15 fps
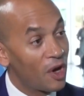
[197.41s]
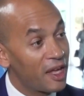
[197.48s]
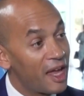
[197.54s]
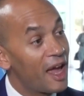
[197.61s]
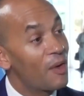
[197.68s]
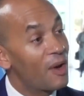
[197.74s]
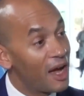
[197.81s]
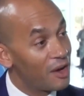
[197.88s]

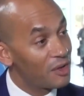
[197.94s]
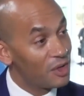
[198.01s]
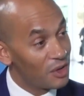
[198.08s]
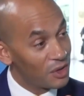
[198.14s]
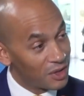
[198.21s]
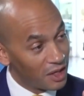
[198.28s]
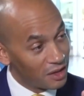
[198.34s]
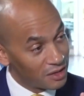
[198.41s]
work out how
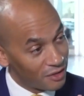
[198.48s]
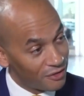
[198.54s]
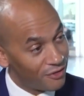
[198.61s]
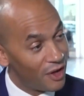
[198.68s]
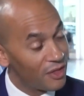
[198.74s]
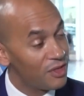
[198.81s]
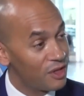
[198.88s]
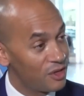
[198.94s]
you're going to
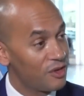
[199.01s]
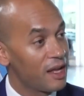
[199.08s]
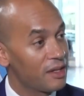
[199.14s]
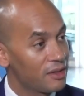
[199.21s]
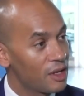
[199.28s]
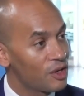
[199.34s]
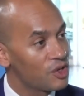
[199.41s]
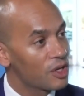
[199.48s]
fund the
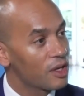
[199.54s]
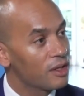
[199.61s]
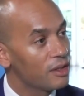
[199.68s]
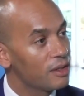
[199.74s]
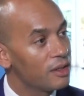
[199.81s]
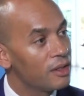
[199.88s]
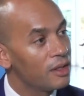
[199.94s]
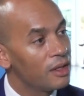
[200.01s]

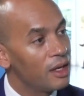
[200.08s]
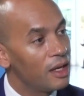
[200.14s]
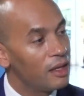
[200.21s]
transition